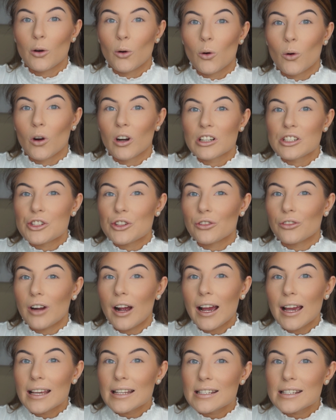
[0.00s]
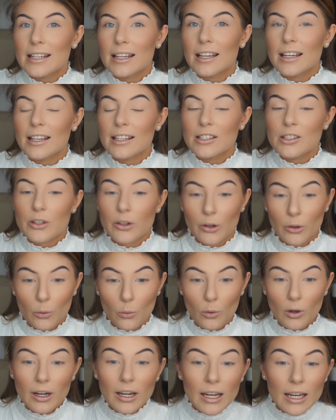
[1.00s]
or psoriasis or
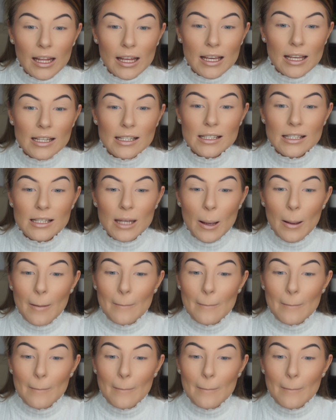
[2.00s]
what it is,